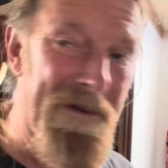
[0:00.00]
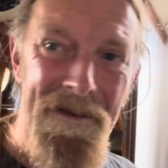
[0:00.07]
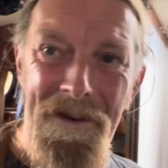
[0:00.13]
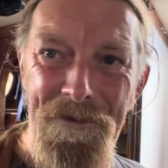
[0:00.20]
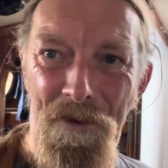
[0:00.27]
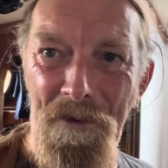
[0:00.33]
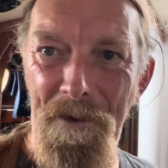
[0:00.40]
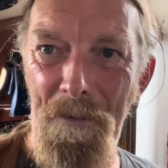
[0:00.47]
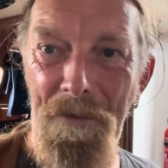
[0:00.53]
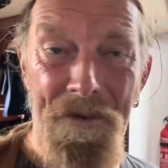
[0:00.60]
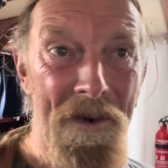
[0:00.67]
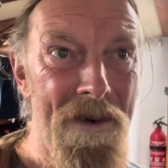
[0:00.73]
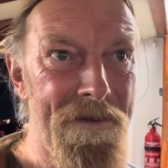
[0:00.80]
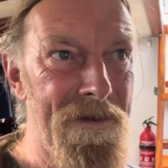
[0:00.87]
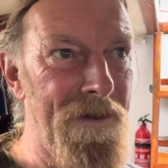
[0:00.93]
I just love
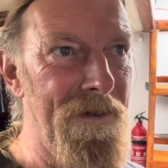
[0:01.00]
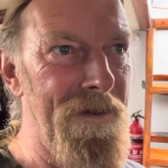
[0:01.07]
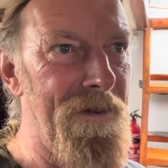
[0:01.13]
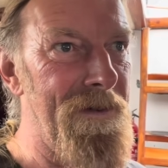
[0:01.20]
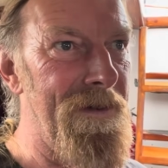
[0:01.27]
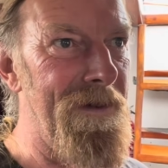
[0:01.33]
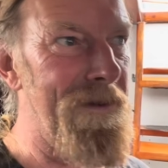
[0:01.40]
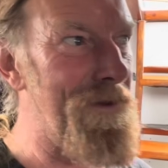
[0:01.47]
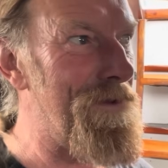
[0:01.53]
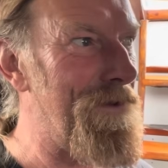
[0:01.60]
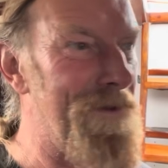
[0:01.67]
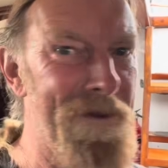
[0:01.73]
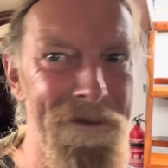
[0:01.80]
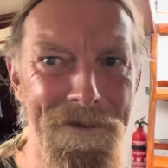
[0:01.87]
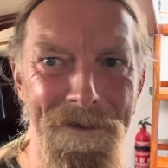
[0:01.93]
starting it. It's so
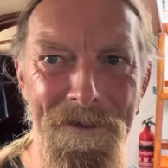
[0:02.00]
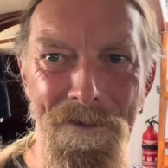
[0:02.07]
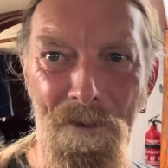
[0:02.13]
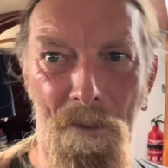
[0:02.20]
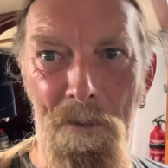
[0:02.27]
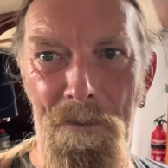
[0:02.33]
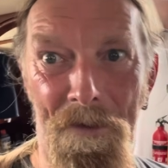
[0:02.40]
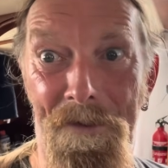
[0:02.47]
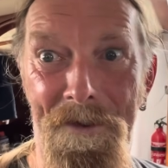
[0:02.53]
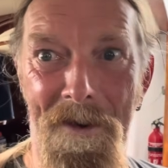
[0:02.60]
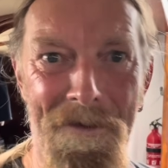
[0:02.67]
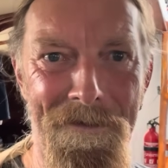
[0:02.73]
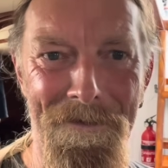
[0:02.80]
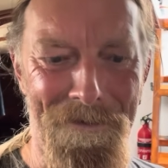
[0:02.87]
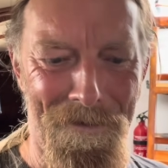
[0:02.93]
nice. I just go and
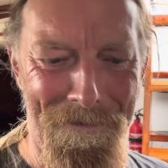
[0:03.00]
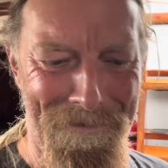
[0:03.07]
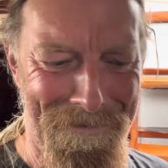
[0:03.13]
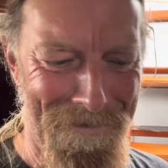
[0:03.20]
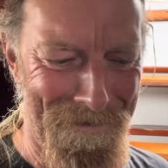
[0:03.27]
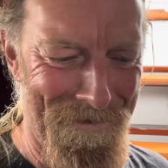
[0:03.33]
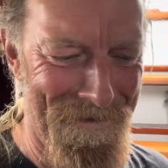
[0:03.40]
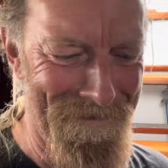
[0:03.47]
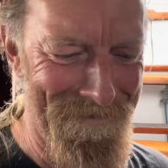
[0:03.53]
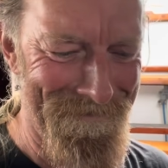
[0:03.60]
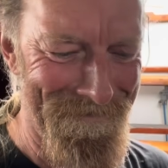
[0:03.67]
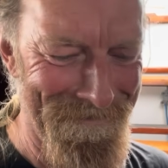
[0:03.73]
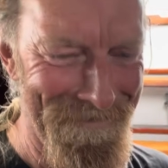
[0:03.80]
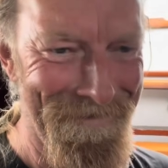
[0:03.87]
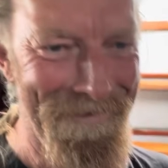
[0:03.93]
start it just to start
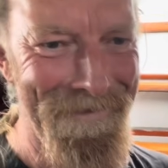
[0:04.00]
it.